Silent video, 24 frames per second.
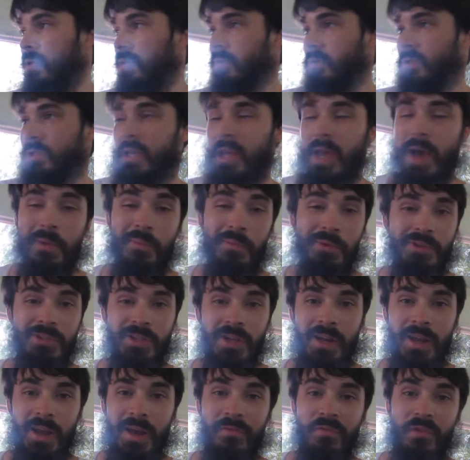see how much
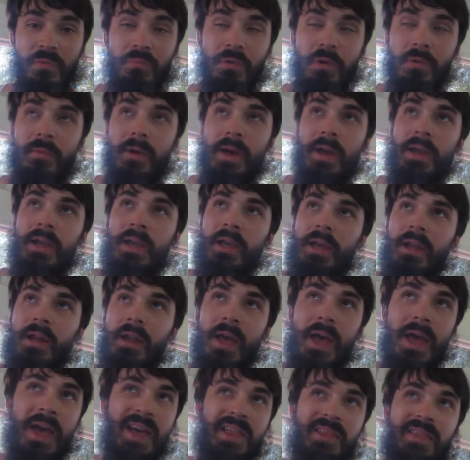I have to put back in,
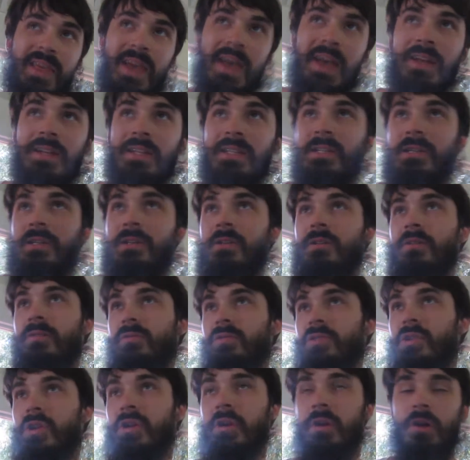add that,
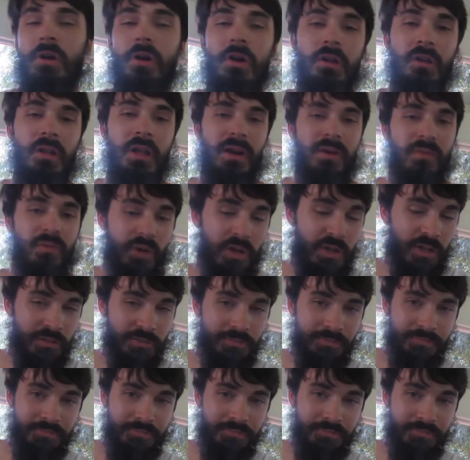turn it on, let it run,